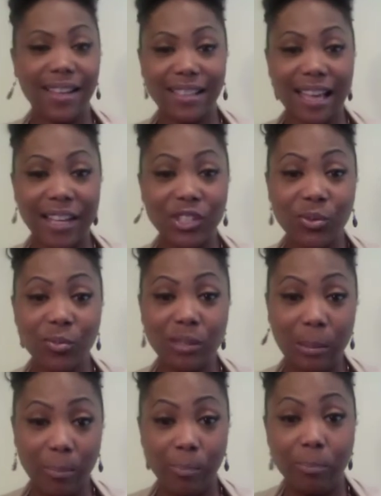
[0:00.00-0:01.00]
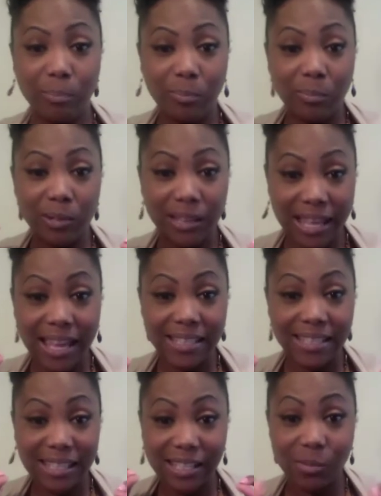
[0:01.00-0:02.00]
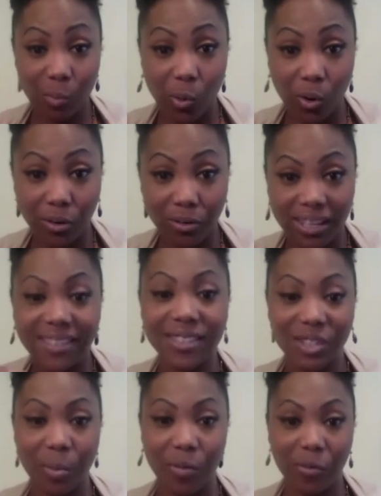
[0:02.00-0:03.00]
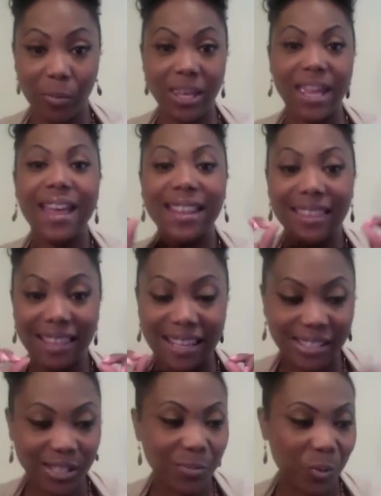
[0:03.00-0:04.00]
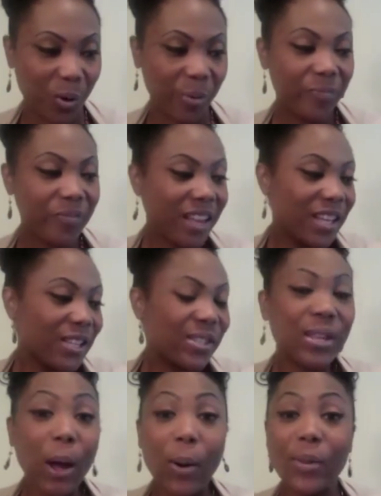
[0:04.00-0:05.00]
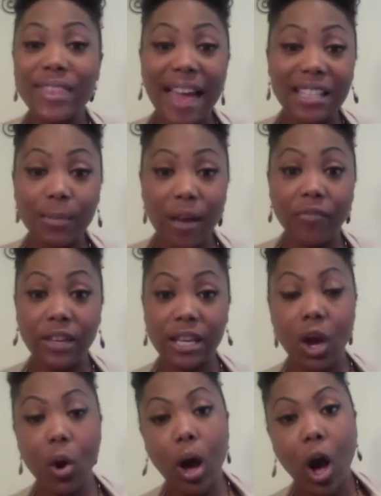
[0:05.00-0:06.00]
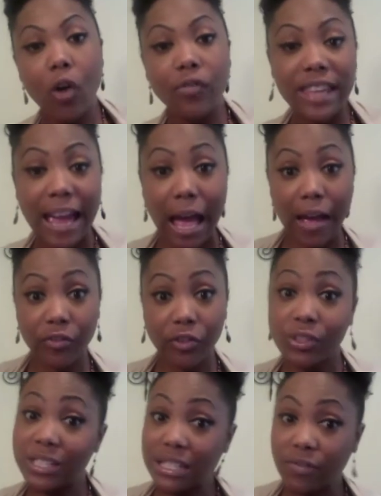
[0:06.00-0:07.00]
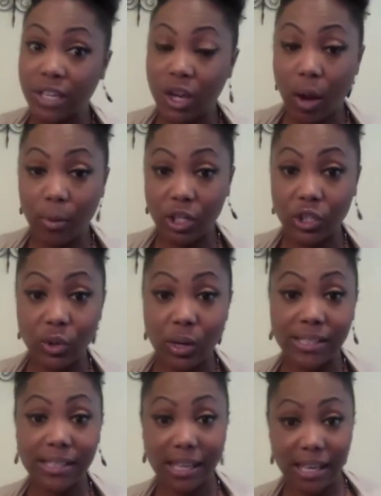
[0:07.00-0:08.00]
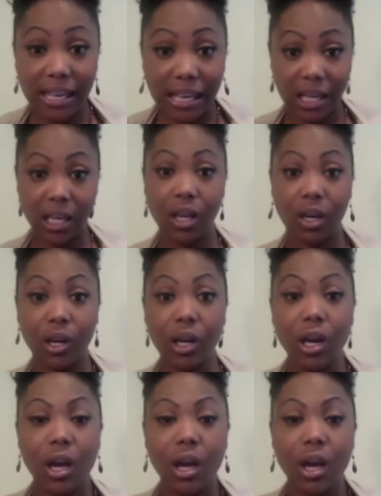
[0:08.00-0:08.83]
I do the less is more in the summer for me. Less is more. So that's my video. Hopefully after this video, I'm going to do a skincare